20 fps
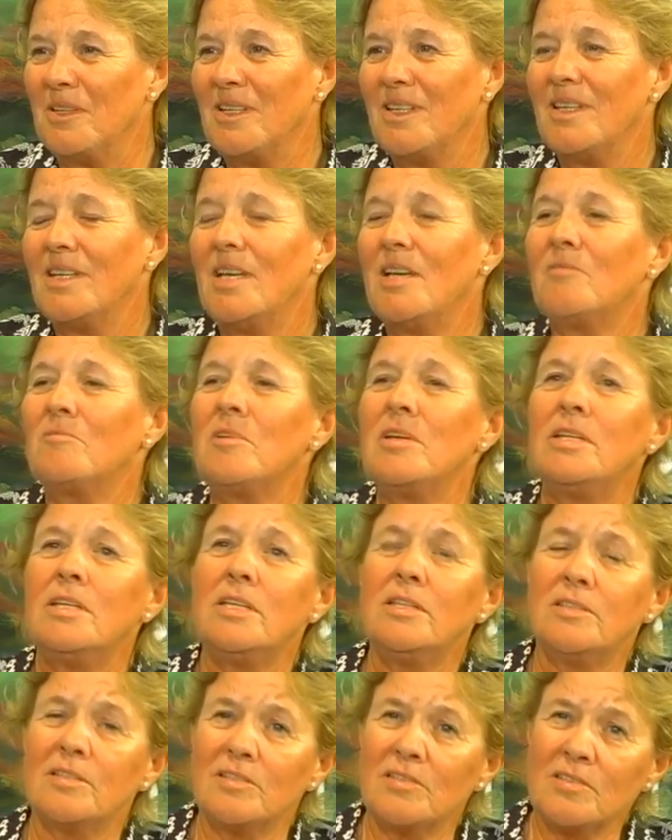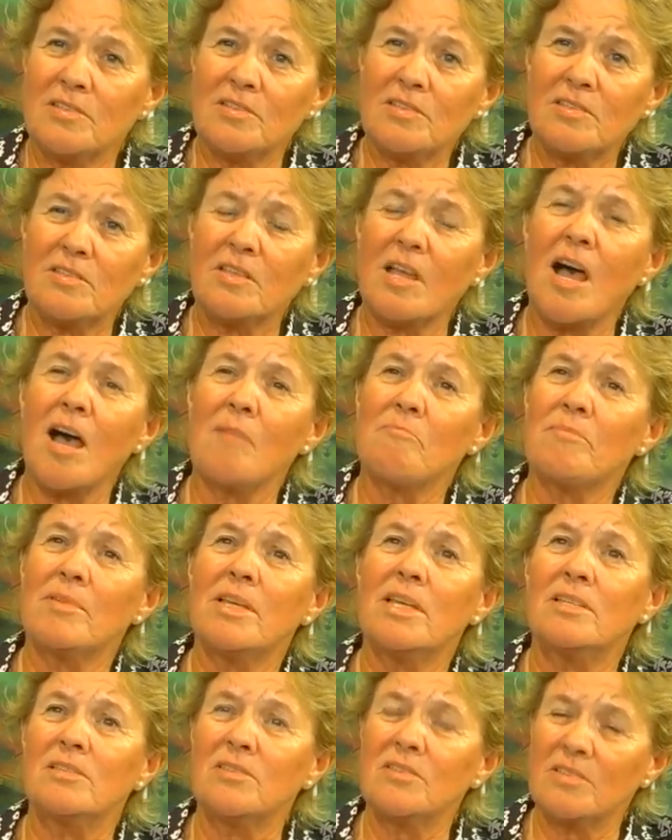Mm-hmm. And we need to stop
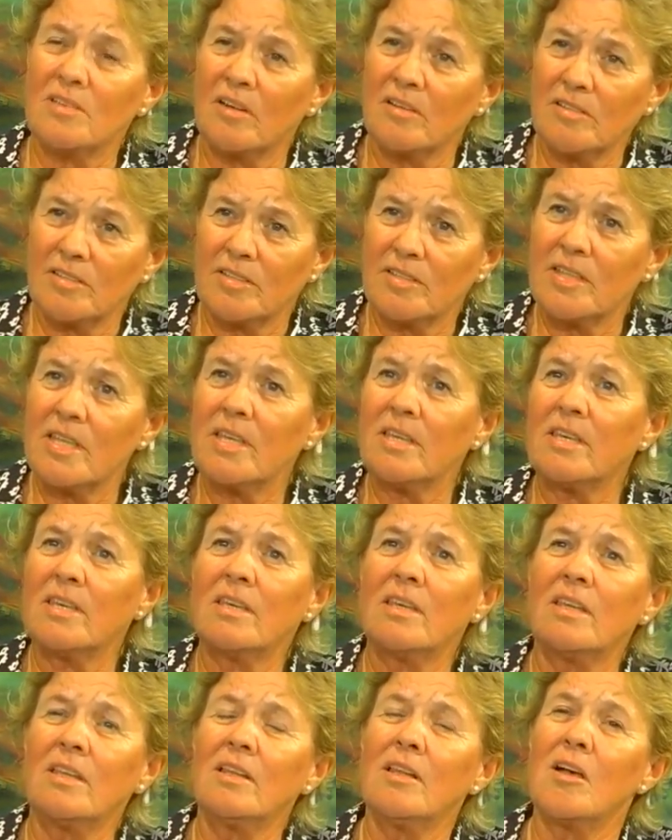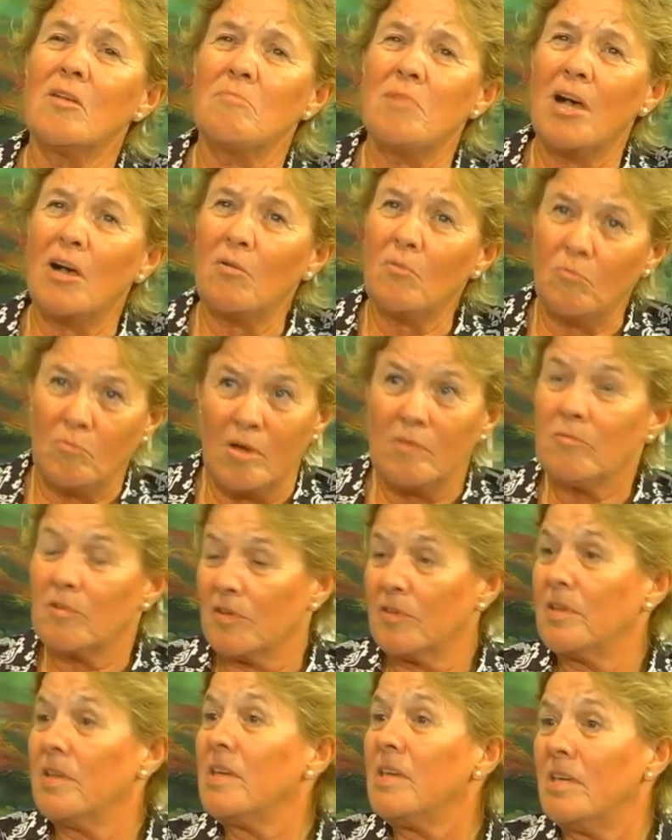and start thinking about what we're
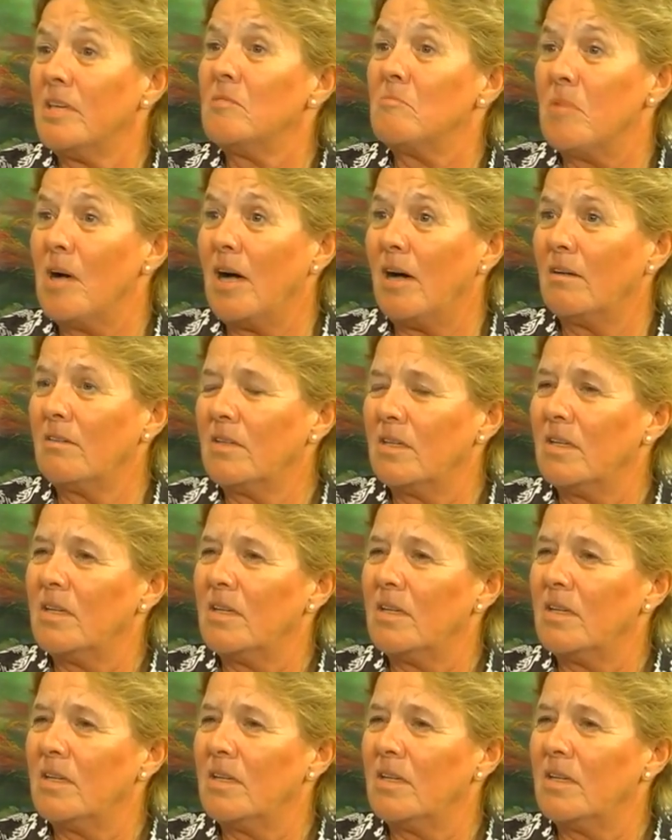thinking about.